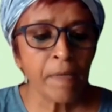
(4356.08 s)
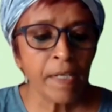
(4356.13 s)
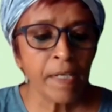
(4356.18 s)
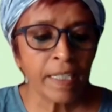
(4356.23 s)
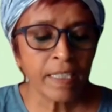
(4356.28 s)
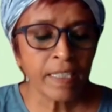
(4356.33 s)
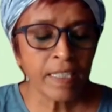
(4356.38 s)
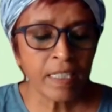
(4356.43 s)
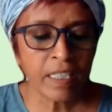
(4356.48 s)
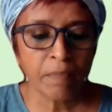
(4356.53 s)

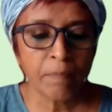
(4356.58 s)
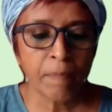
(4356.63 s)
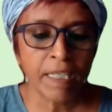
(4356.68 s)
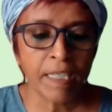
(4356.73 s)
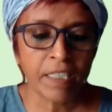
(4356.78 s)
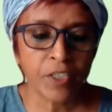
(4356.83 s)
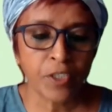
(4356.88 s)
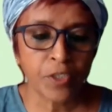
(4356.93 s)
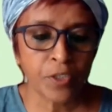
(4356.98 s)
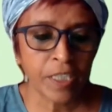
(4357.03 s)
Amherst in
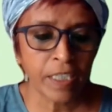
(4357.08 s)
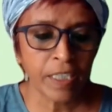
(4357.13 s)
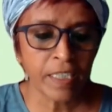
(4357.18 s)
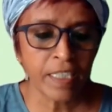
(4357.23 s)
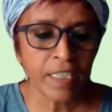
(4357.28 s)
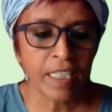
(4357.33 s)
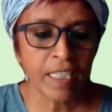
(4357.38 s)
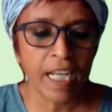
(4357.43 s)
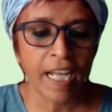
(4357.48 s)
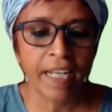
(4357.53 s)

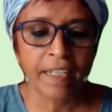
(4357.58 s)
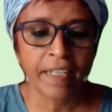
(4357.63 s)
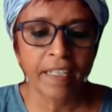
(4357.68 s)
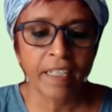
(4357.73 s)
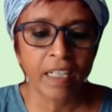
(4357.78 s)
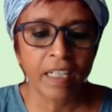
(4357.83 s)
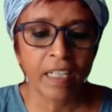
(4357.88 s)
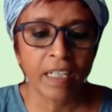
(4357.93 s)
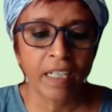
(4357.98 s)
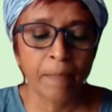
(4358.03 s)
Massachusetts.
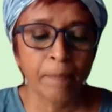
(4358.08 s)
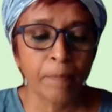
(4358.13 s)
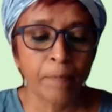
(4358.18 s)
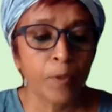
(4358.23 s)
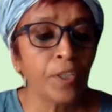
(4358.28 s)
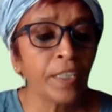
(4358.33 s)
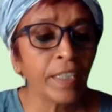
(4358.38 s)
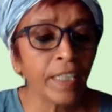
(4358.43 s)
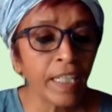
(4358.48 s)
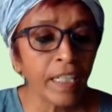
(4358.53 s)
And
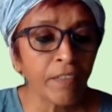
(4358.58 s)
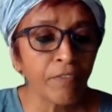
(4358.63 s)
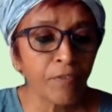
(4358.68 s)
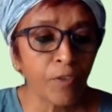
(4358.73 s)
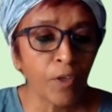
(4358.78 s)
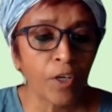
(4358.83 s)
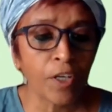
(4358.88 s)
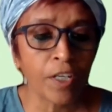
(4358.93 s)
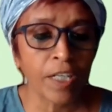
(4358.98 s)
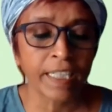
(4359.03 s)
I'm going there
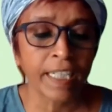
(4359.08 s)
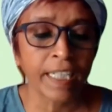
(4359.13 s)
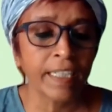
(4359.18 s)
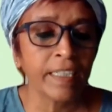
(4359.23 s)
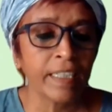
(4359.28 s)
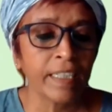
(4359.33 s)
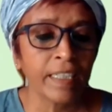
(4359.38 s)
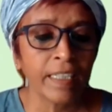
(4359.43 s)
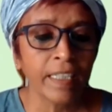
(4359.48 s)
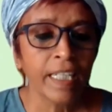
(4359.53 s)
for
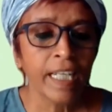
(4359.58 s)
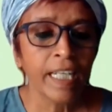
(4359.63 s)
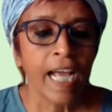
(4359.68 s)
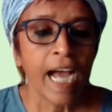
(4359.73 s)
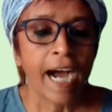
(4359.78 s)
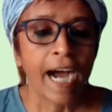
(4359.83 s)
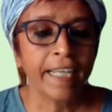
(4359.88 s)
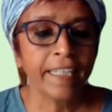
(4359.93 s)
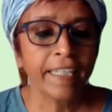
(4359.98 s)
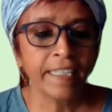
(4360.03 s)
attending
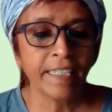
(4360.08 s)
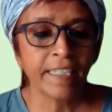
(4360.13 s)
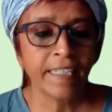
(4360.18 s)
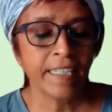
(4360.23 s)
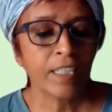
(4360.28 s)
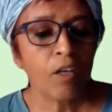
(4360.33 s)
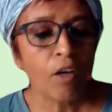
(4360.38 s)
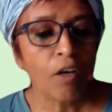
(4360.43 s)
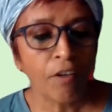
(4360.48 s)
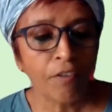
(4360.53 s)

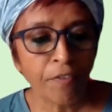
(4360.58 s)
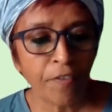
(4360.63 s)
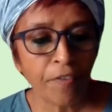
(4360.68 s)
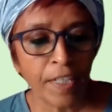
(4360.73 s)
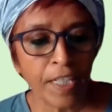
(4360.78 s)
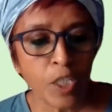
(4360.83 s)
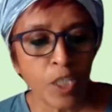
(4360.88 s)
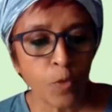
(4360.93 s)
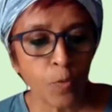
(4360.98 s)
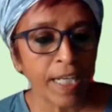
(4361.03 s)
IASC
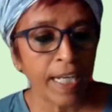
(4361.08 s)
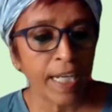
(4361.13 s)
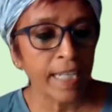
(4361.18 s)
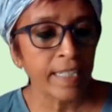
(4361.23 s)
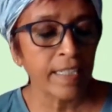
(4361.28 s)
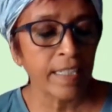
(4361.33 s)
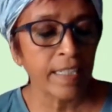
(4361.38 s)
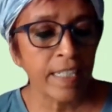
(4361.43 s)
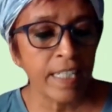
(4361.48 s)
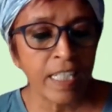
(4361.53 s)
conference,
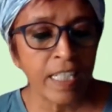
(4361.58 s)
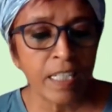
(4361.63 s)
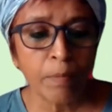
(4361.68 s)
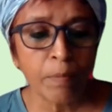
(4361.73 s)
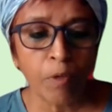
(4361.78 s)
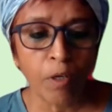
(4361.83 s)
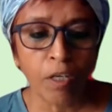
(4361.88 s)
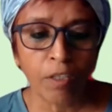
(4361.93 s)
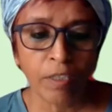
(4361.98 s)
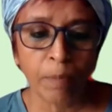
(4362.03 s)
where as a
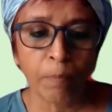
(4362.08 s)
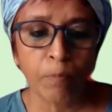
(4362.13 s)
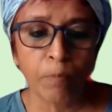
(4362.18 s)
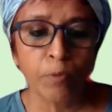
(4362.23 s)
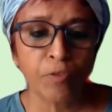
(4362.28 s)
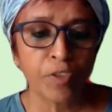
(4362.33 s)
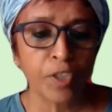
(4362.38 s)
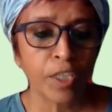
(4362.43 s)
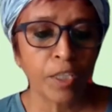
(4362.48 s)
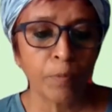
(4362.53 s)
team or
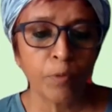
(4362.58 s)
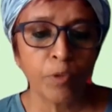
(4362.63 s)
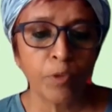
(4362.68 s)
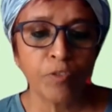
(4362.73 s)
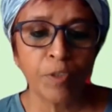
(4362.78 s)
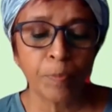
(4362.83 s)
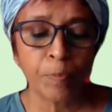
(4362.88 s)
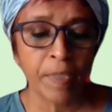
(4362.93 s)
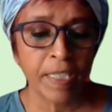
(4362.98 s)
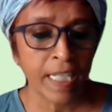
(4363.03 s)
WforW
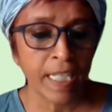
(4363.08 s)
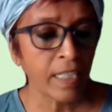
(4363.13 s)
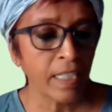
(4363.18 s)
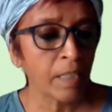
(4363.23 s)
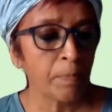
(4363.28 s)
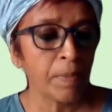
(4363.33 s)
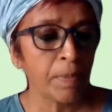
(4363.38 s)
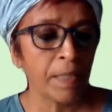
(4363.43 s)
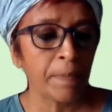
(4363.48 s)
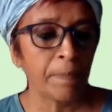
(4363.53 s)
we
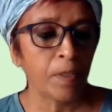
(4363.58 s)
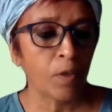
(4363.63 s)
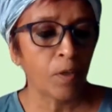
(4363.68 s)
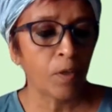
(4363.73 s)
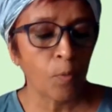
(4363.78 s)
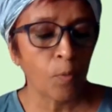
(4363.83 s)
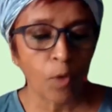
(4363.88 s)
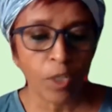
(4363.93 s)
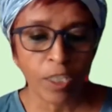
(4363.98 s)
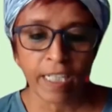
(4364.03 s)
present a
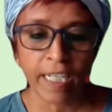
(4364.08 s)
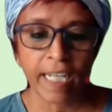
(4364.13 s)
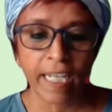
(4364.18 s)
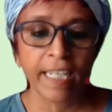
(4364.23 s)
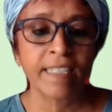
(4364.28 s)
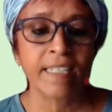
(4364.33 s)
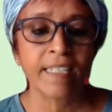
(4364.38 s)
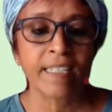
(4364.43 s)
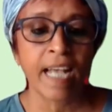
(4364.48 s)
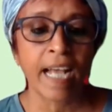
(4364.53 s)
paper on water
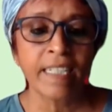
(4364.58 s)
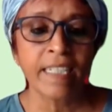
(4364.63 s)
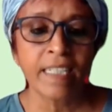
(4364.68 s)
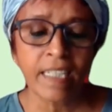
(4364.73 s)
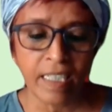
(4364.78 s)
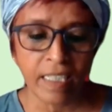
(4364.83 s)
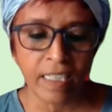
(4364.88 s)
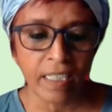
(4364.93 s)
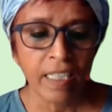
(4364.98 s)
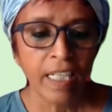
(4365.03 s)

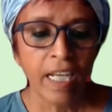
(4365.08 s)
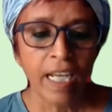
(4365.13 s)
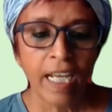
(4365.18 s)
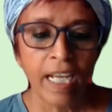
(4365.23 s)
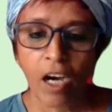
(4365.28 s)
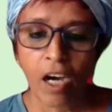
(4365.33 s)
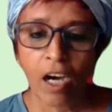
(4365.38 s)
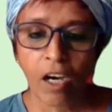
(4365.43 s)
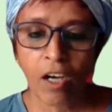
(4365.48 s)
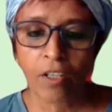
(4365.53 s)
anxiety,
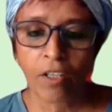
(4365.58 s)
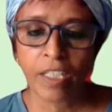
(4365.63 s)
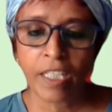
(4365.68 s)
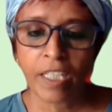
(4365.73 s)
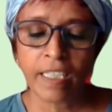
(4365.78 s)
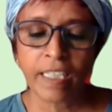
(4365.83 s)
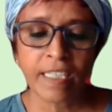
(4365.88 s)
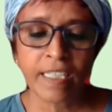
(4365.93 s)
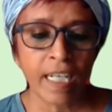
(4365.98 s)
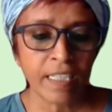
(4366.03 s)
on
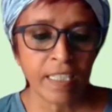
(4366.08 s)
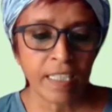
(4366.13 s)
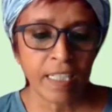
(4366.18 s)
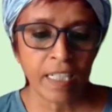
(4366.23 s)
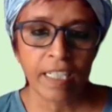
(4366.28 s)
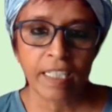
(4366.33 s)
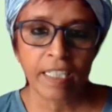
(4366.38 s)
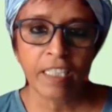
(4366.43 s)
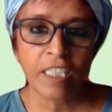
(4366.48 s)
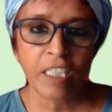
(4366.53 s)

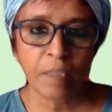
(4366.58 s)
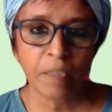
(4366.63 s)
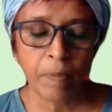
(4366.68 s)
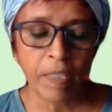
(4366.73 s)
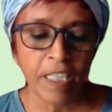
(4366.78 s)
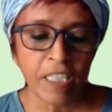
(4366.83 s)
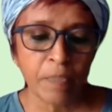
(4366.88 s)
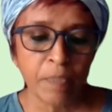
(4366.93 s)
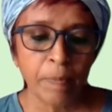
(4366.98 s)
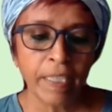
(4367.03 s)
disaster-led
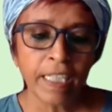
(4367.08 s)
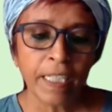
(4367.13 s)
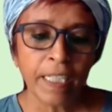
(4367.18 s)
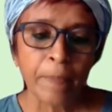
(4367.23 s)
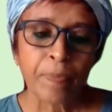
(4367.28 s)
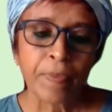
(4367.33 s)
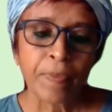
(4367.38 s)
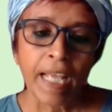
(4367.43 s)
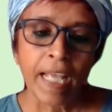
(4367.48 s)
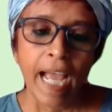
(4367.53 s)
displacement.
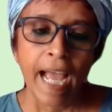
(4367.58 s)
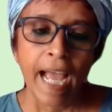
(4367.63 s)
